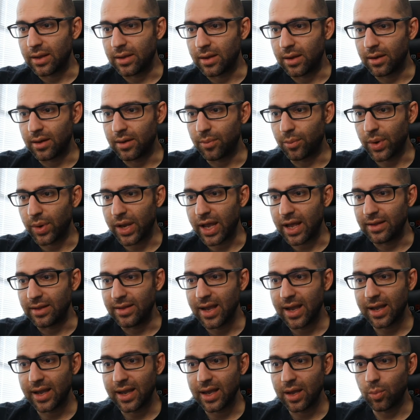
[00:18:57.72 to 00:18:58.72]
We get
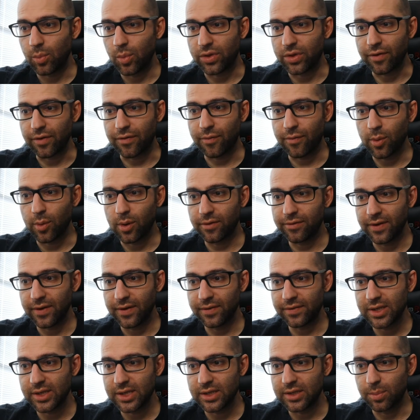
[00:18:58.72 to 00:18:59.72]
Nick in with the
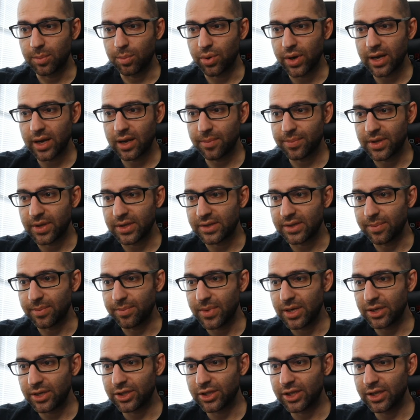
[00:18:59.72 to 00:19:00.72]
450 to break up the
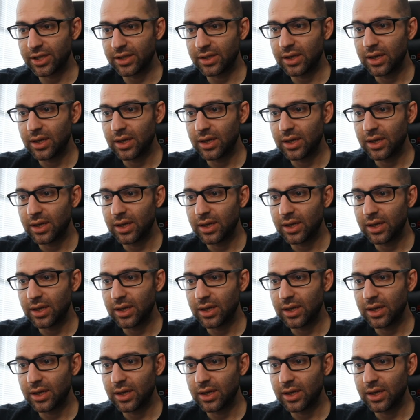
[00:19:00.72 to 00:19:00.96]
submission.